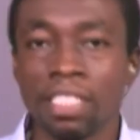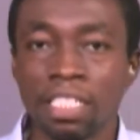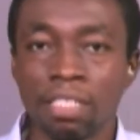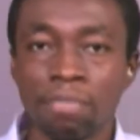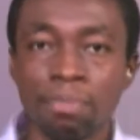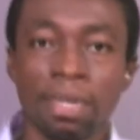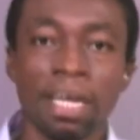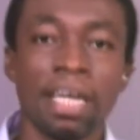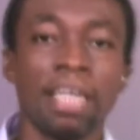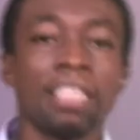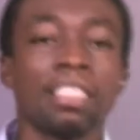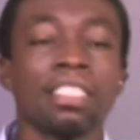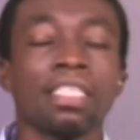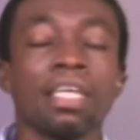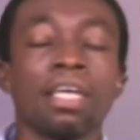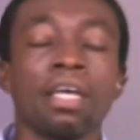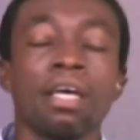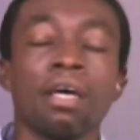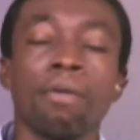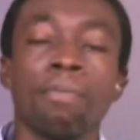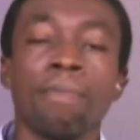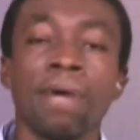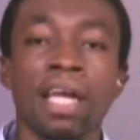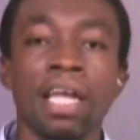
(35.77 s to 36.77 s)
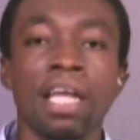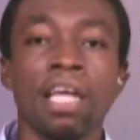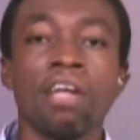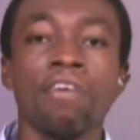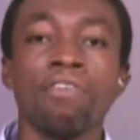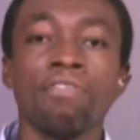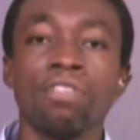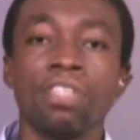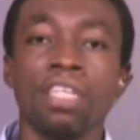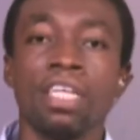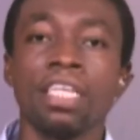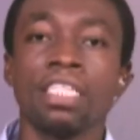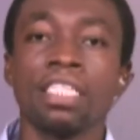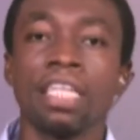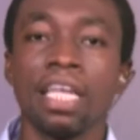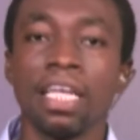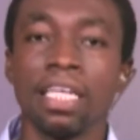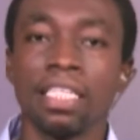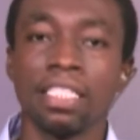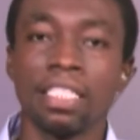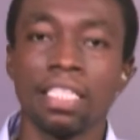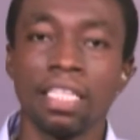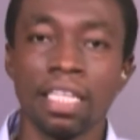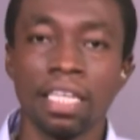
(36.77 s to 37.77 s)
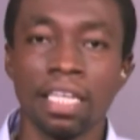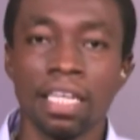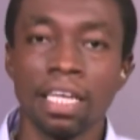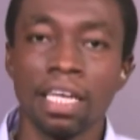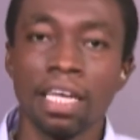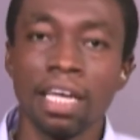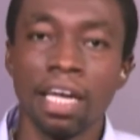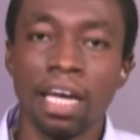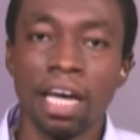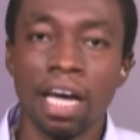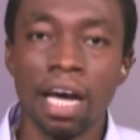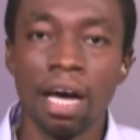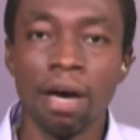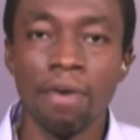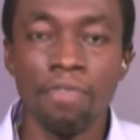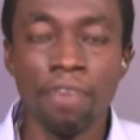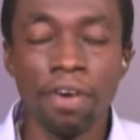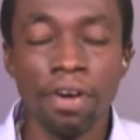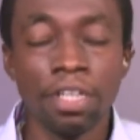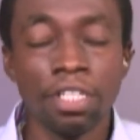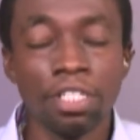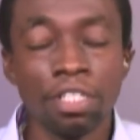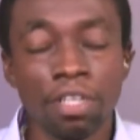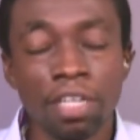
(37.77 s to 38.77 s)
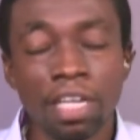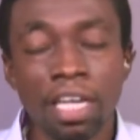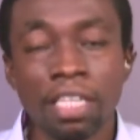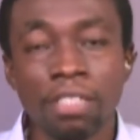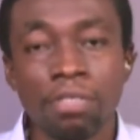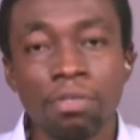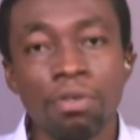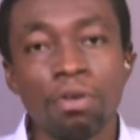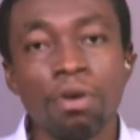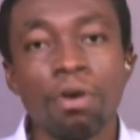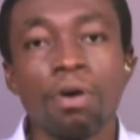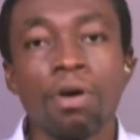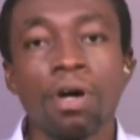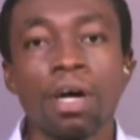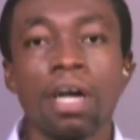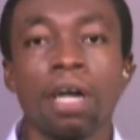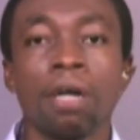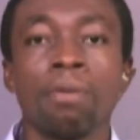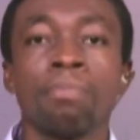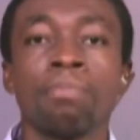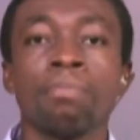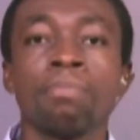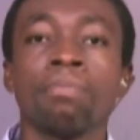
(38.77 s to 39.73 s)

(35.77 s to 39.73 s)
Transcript: But by the end of today's lesson, I'm very sure that you all come